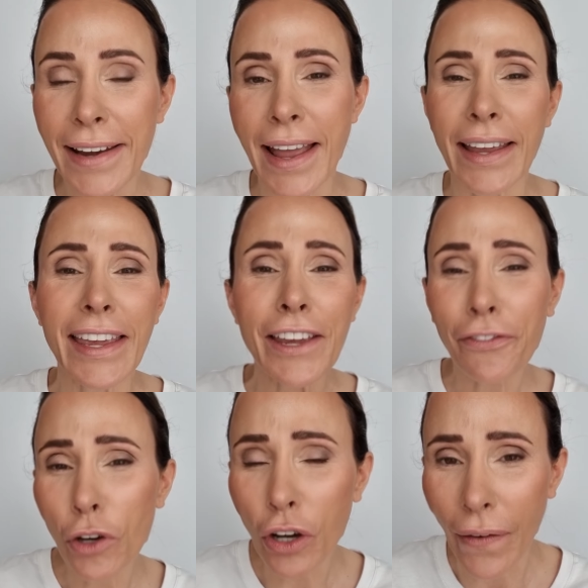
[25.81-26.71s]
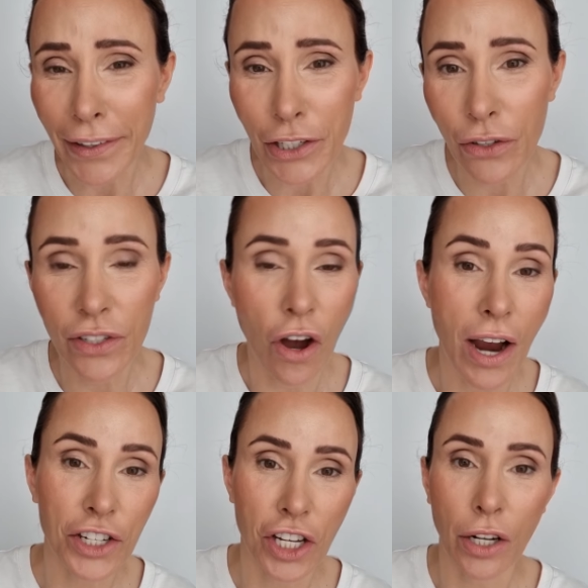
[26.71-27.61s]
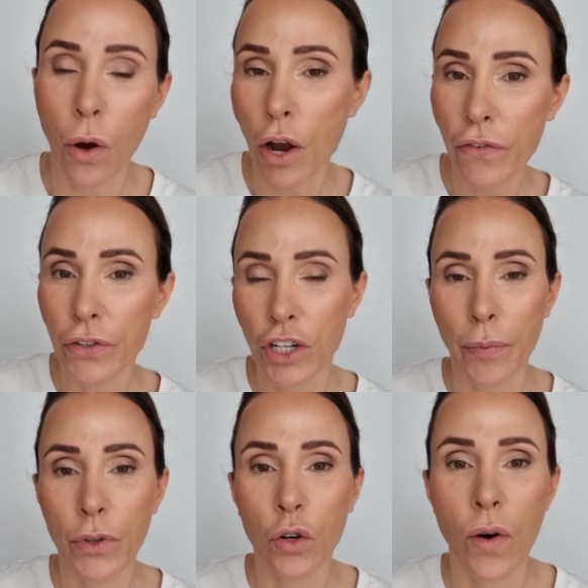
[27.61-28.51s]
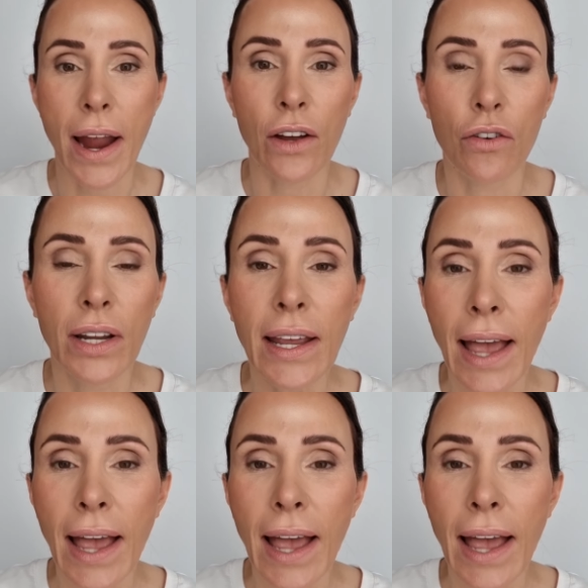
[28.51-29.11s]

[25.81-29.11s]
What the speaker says: Now, if you're going to use eyeshadow over the top of the crayon,